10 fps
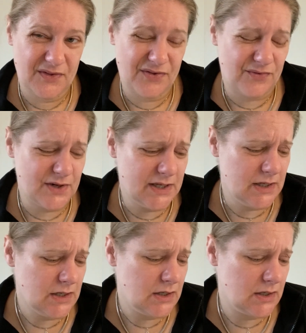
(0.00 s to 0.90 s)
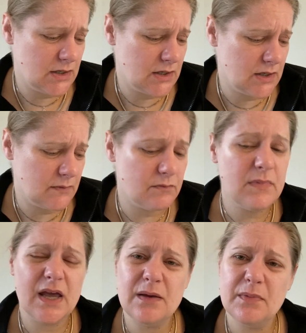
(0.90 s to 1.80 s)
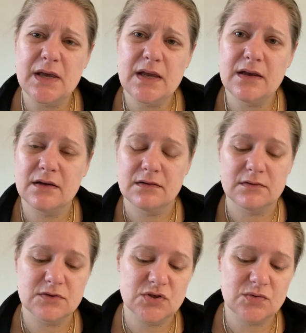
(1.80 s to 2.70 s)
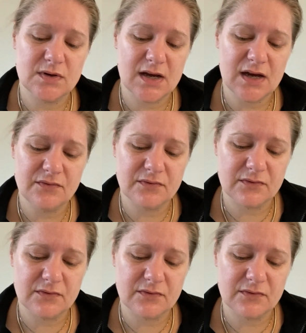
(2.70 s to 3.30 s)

three, maybe two and a half.